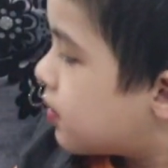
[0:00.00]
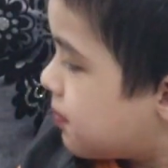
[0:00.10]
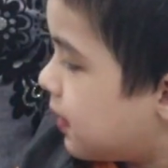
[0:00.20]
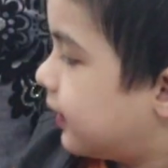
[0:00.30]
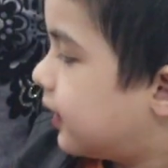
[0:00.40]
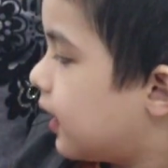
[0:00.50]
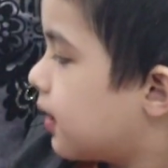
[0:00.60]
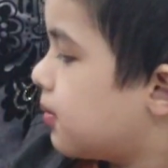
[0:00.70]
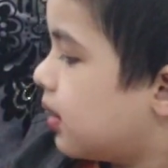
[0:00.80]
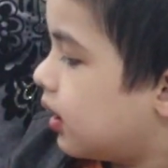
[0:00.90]
big
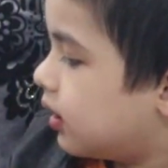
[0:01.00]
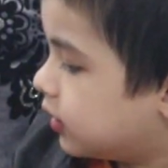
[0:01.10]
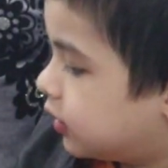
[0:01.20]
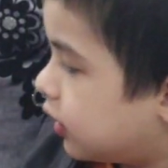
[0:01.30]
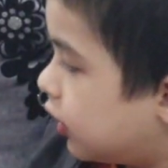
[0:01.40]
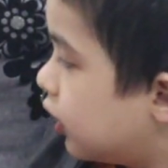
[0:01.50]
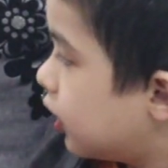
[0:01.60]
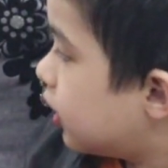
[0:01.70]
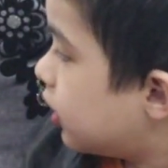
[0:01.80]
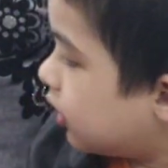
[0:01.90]
teddy bear is
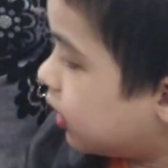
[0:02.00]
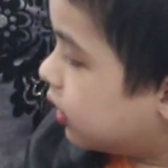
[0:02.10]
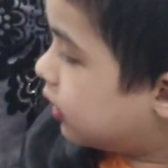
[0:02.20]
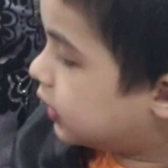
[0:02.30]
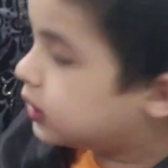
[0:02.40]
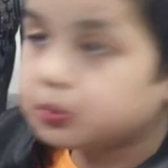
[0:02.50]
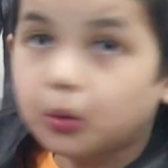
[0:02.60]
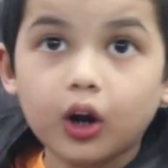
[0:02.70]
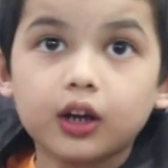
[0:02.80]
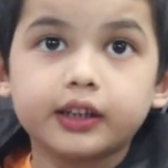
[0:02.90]
under this
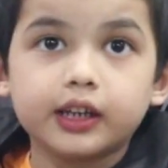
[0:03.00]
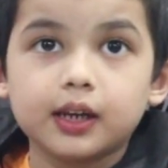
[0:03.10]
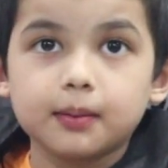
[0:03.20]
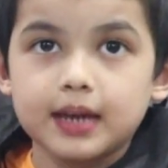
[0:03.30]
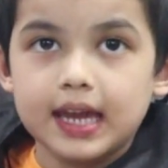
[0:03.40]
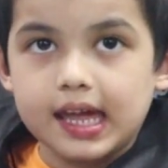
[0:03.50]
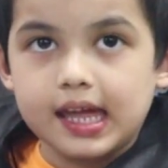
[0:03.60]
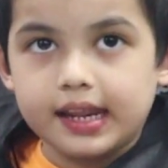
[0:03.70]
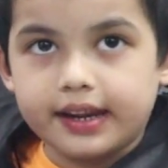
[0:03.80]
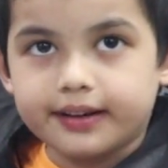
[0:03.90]
small teddy bear.